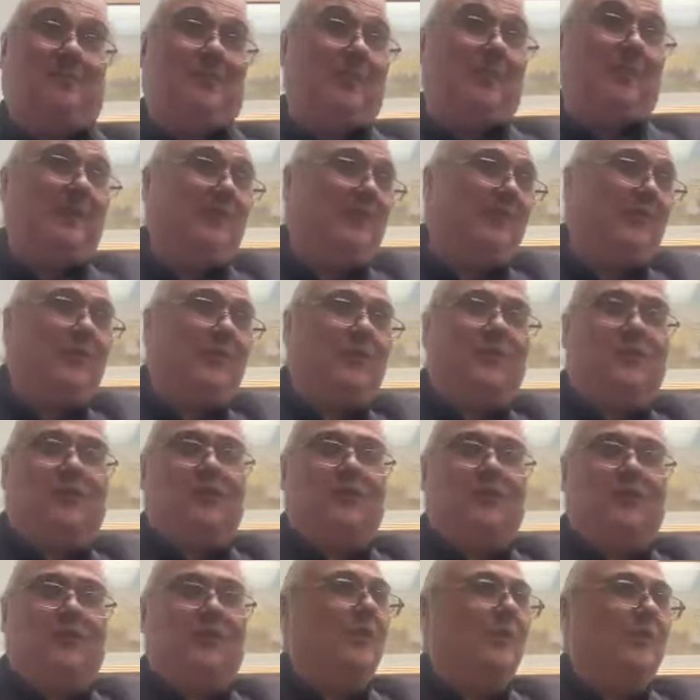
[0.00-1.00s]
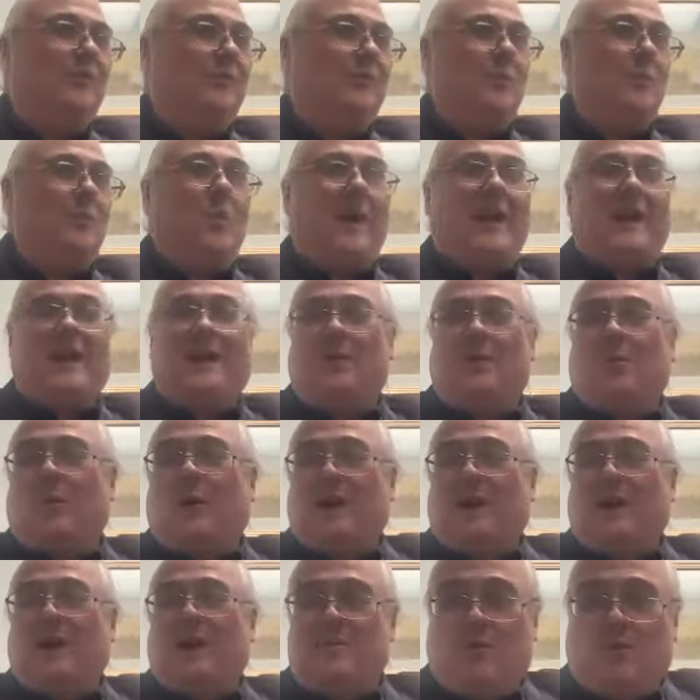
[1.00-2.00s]
play certain songs way,
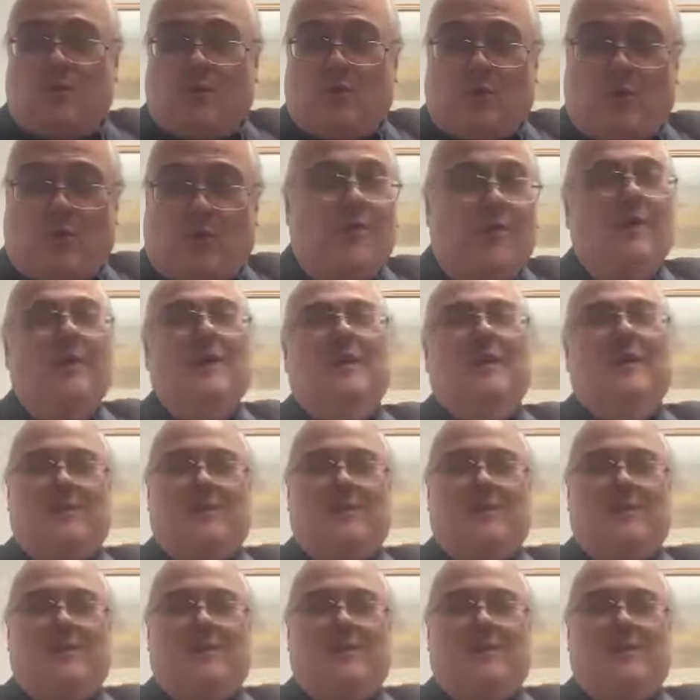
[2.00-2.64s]
way more